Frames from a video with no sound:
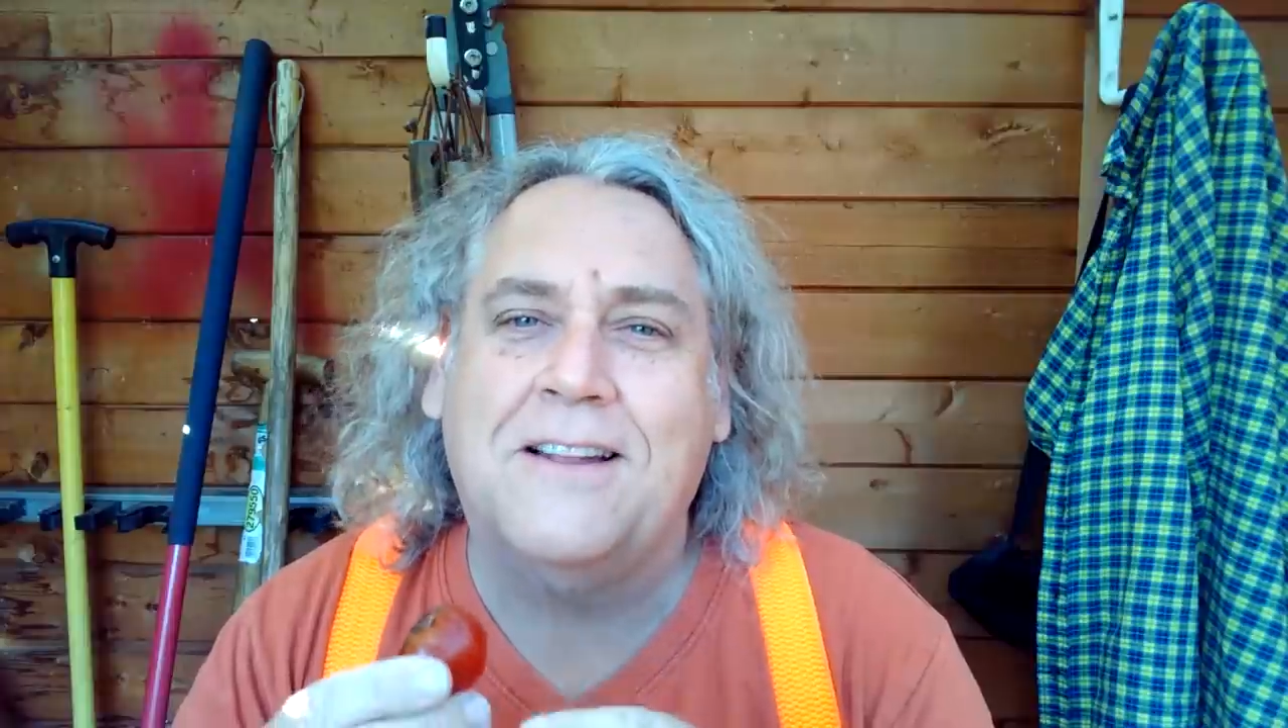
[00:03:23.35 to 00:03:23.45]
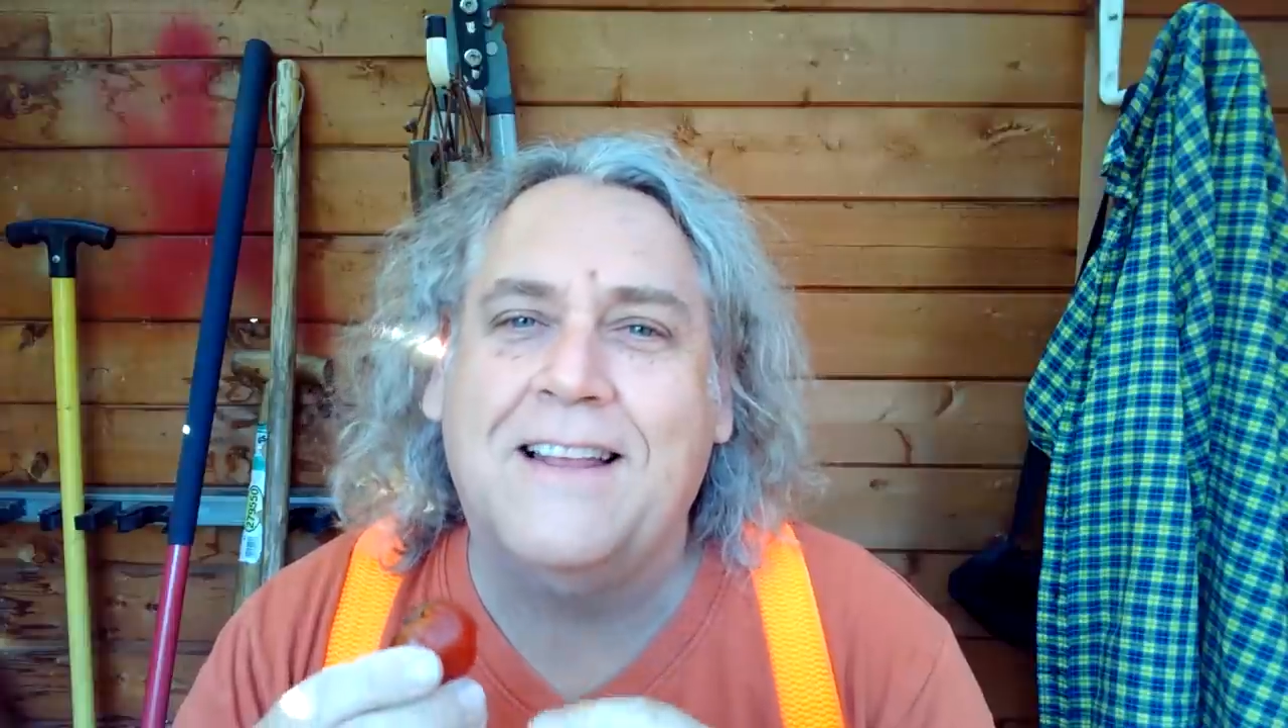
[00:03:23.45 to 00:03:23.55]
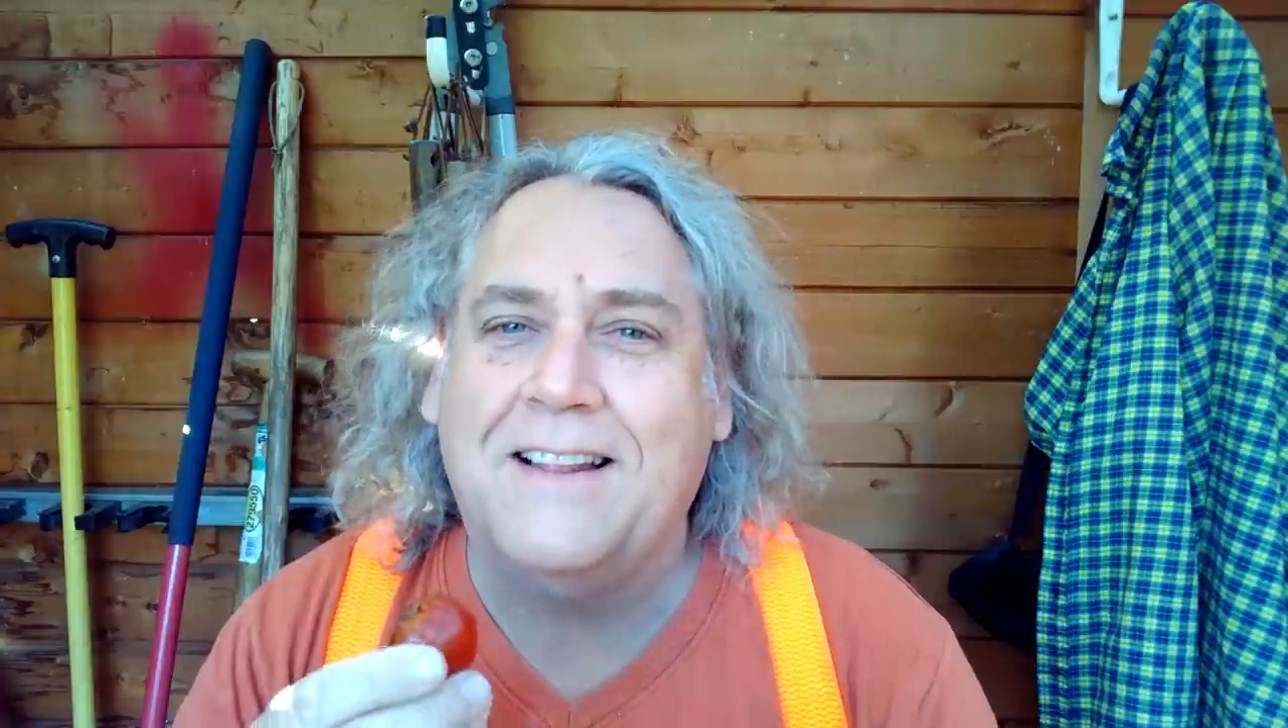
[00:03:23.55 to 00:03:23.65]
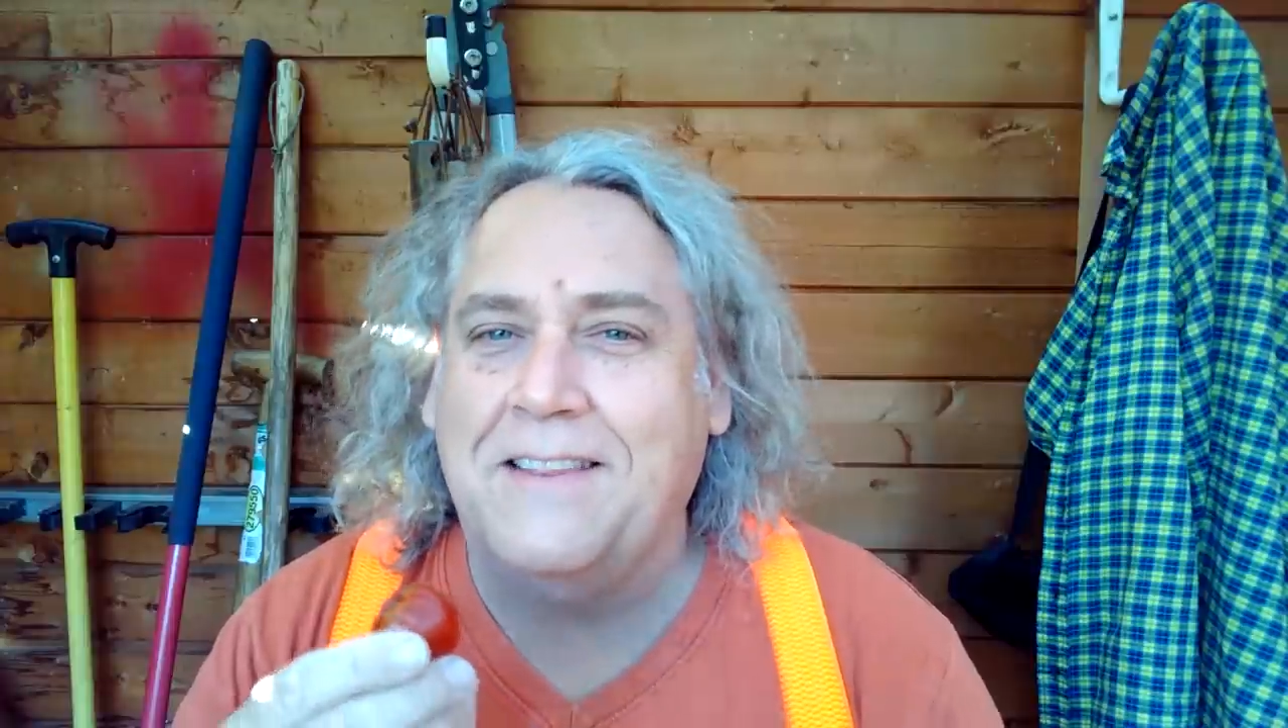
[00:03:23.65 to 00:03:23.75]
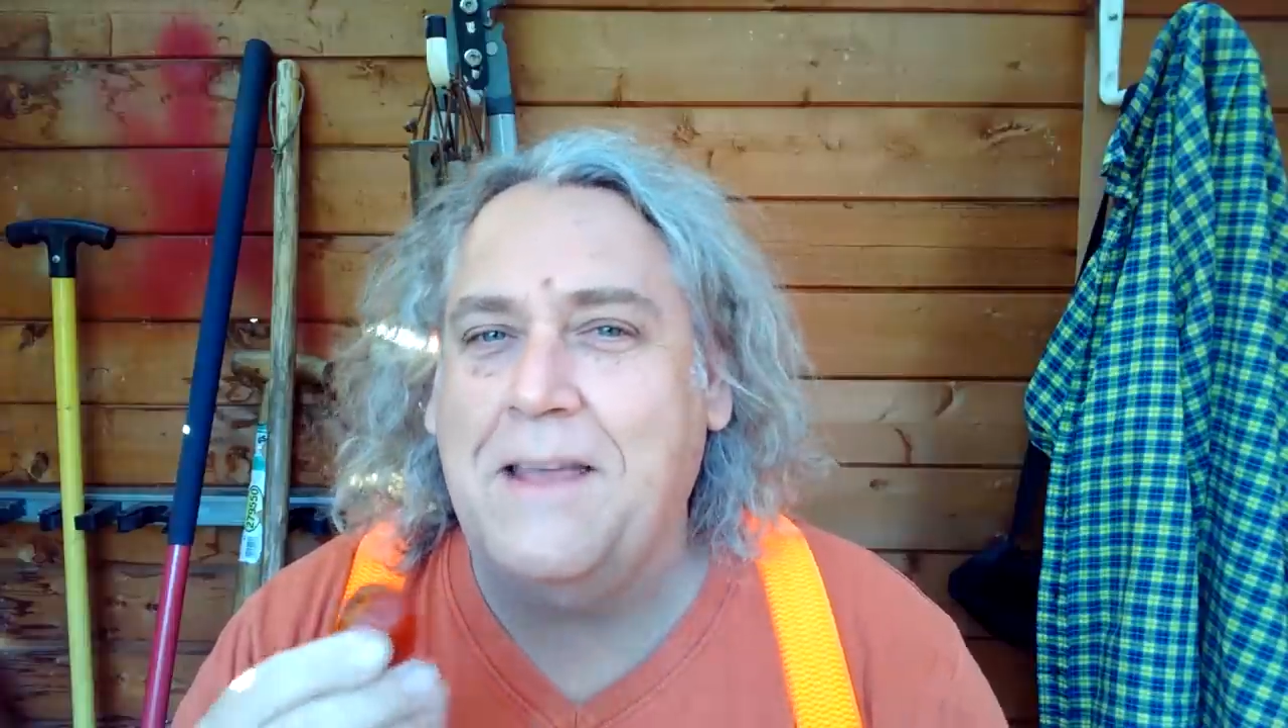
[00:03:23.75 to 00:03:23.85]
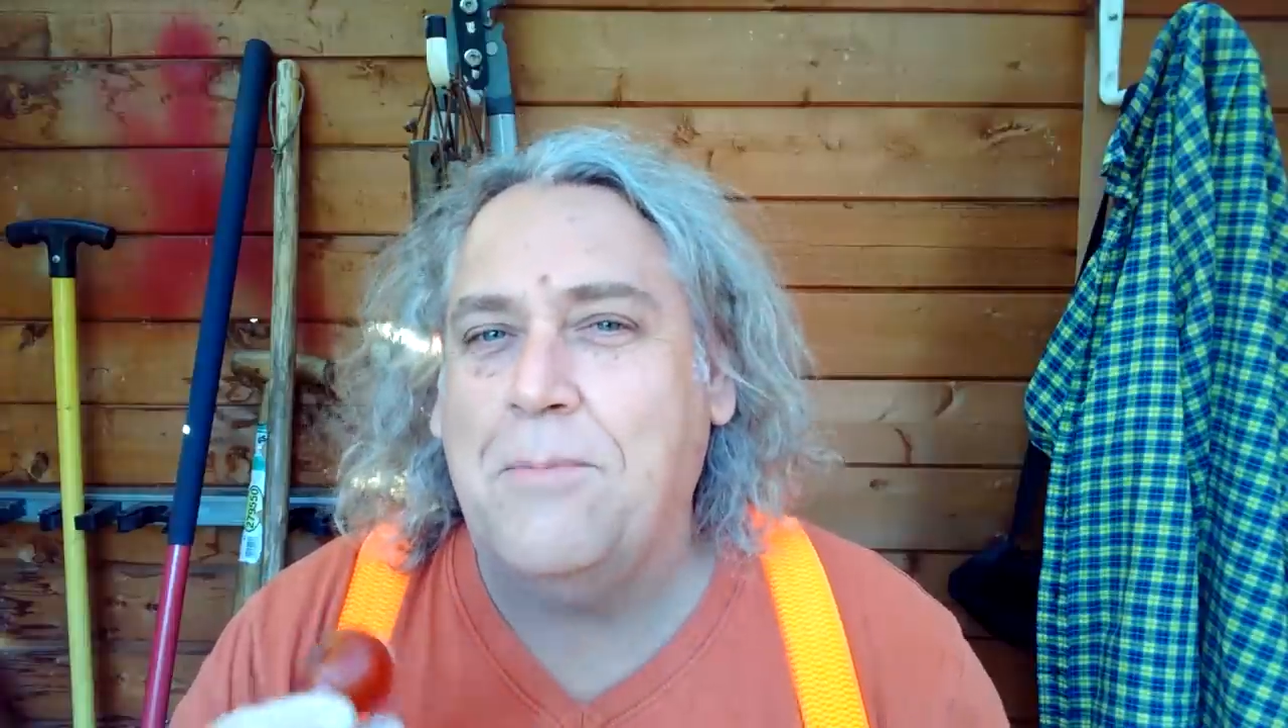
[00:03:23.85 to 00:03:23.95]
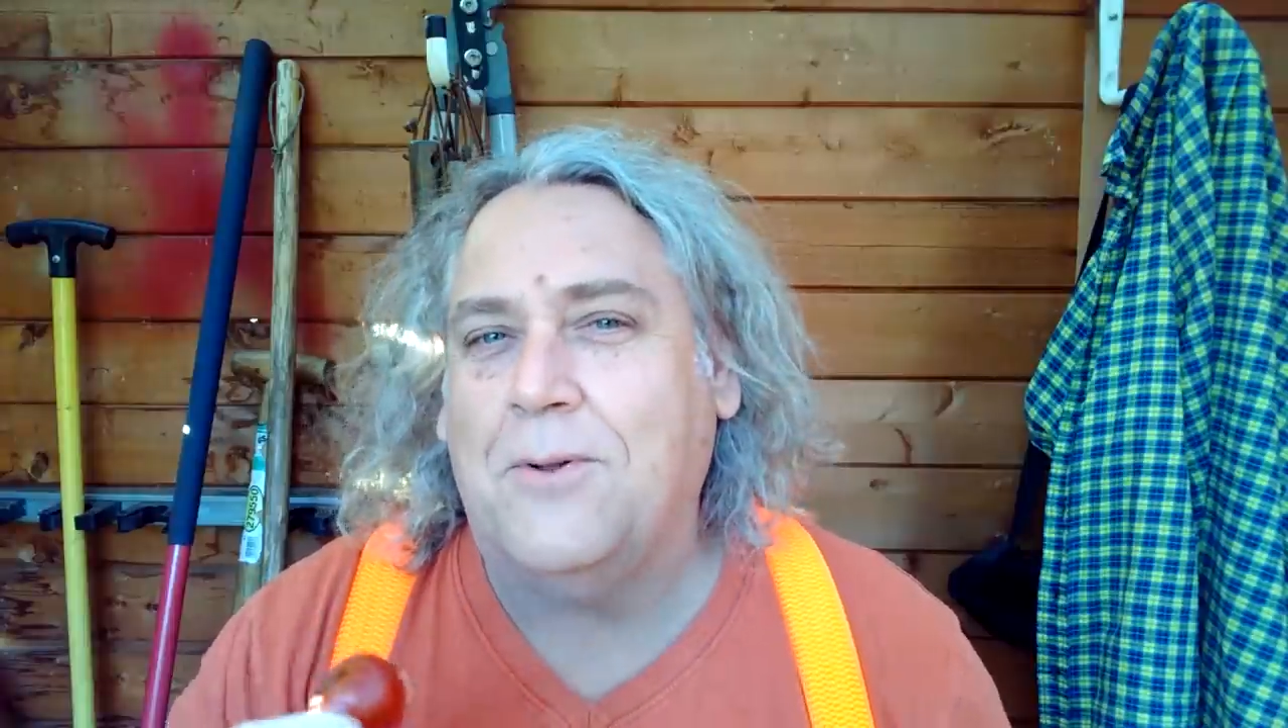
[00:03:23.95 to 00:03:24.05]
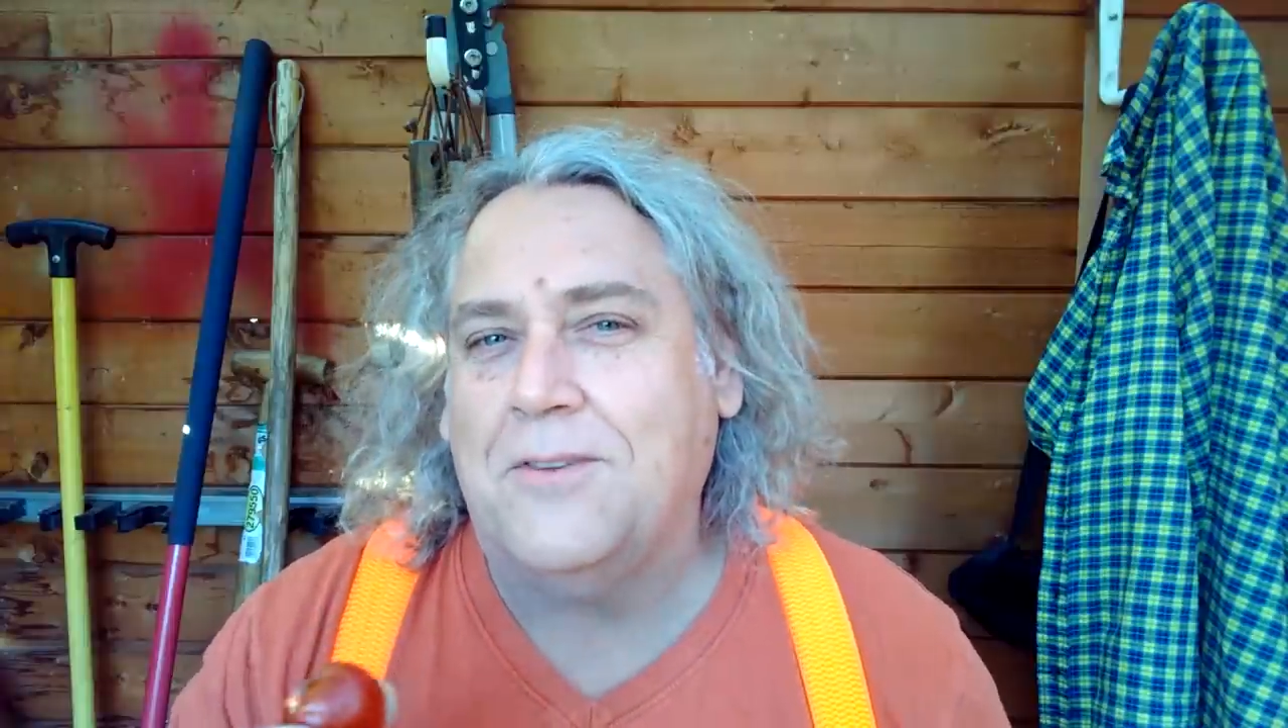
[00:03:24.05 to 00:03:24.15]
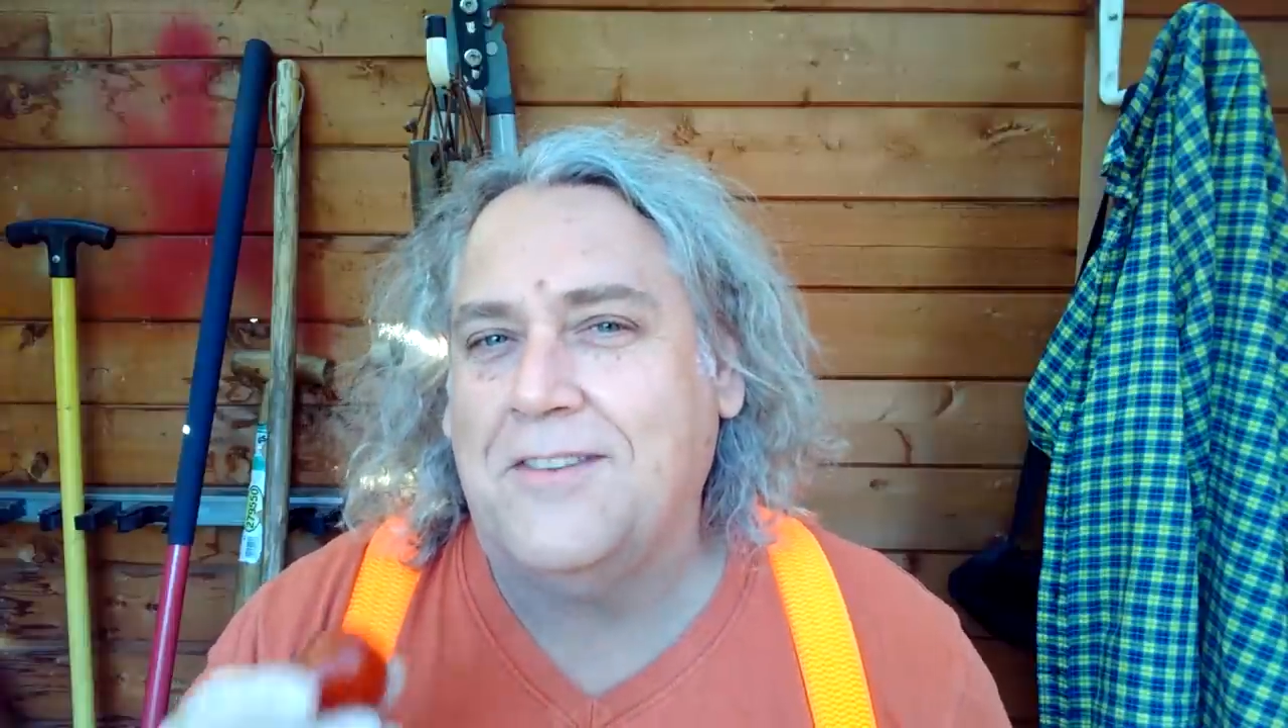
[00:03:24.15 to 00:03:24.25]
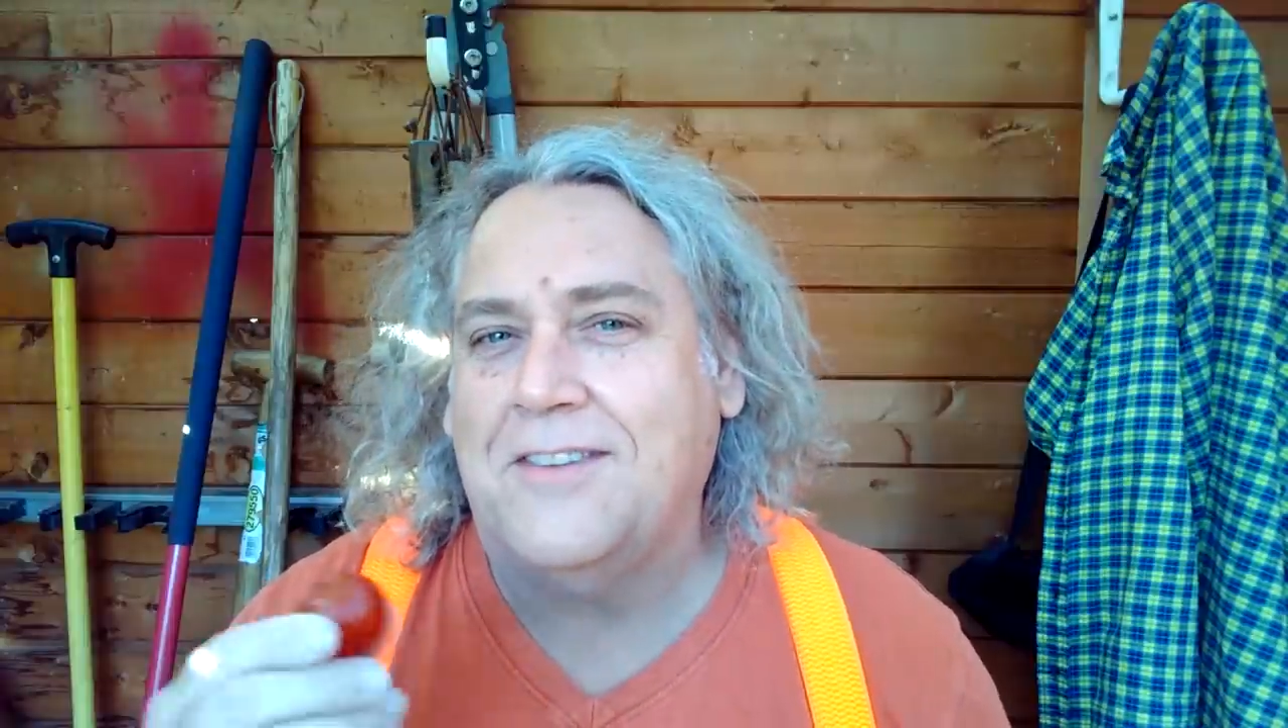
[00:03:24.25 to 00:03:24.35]
little
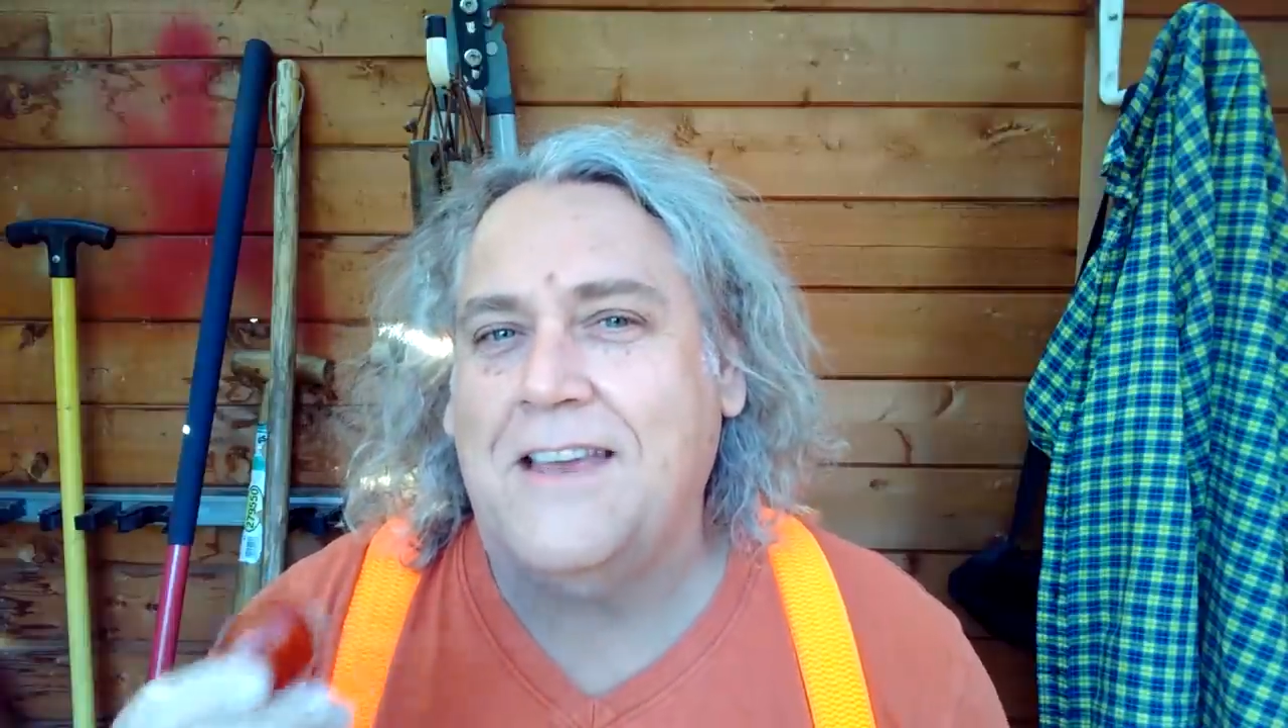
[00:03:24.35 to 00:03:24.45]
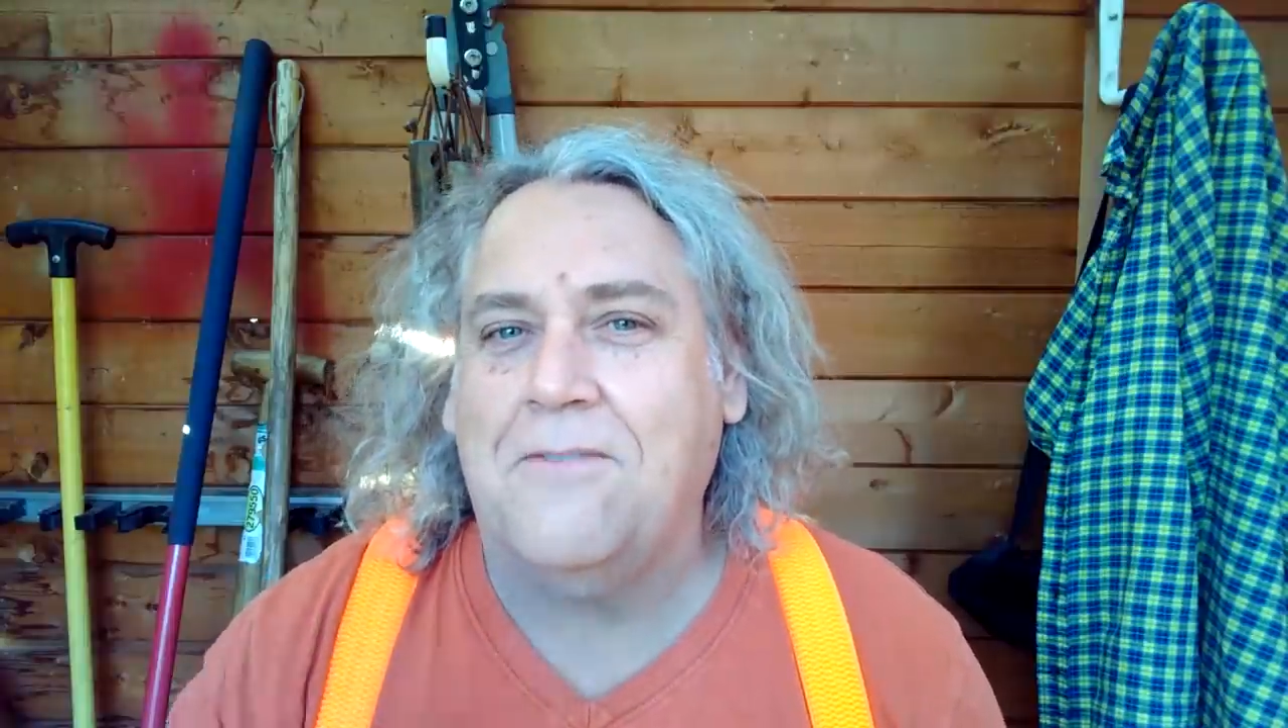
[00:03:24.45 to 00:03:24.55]
nibble to see